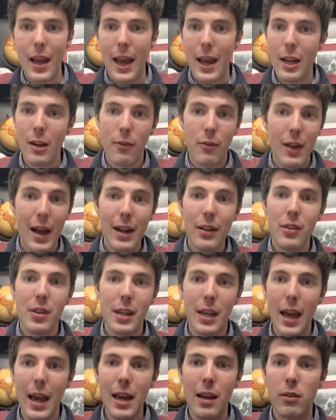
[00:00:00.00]
And if that's the
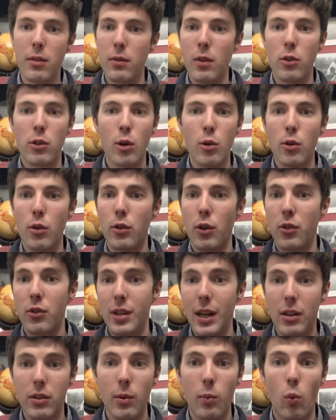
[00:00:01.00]
case, if the Sooners are
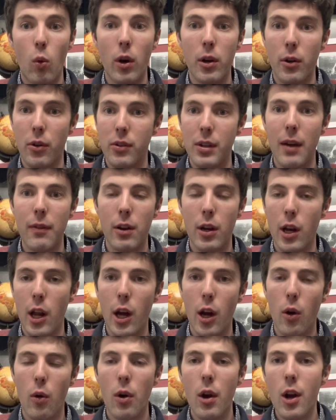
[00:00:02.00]
6-1 or
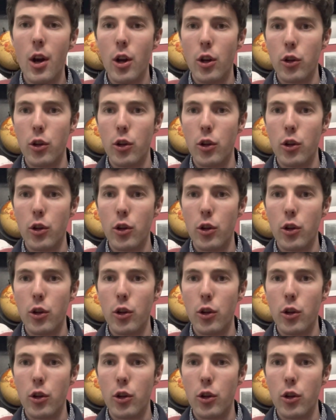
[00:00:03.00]
7-0,